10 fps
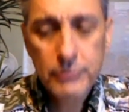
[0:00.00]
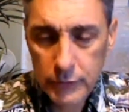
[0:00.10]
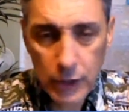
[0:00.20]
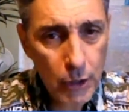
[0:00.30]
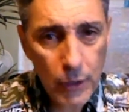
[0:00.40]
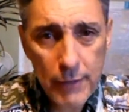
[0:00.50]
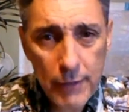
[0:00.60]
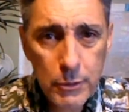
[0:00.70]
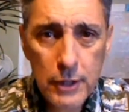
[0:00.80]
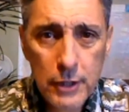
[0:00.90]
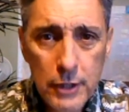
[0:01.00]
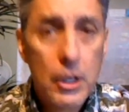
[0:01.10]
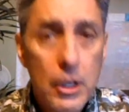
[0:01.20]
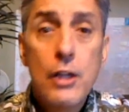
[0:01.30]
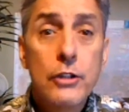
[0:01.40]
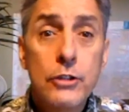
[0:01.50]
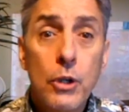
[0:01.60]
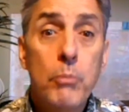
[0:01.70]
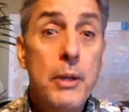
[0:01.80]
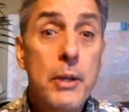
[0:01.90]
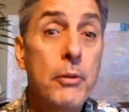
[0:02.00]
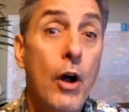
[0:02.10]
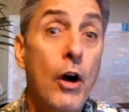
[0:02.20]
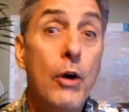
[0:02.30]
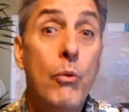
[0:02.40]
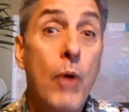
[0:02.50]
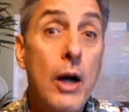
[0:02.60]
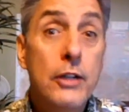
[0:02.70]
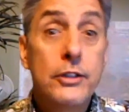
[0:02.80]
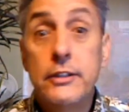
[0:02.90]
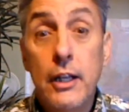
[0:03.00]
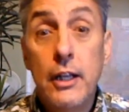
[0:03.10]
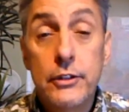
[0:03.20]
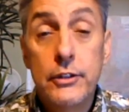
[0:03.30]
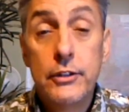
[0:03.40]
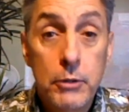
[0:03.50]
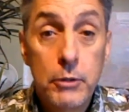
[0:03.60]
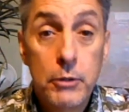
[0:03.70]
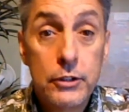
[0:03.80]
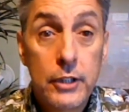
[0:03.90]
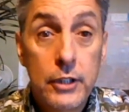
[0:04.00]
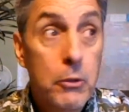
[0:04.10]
You don't have to watch commercials. So people aren't watching television commercials anymore.